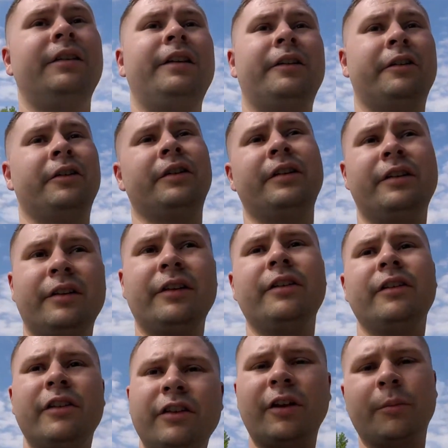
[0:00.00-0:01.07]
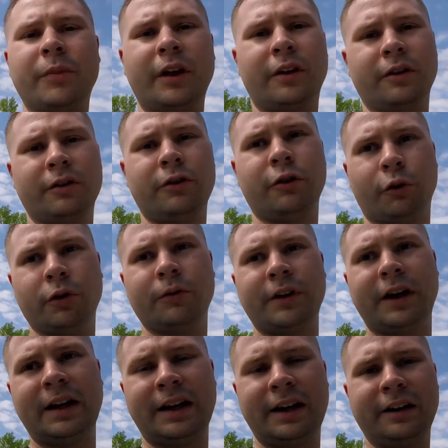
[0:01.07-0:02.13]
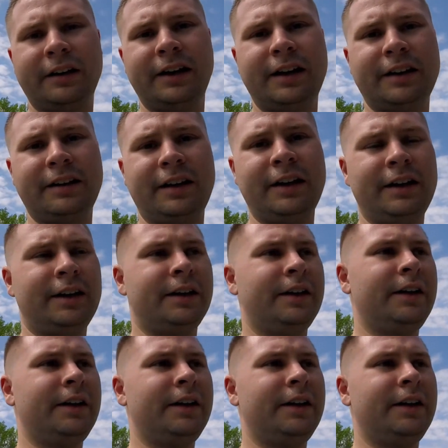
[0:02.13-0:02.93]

or something sort of like an IronX in it.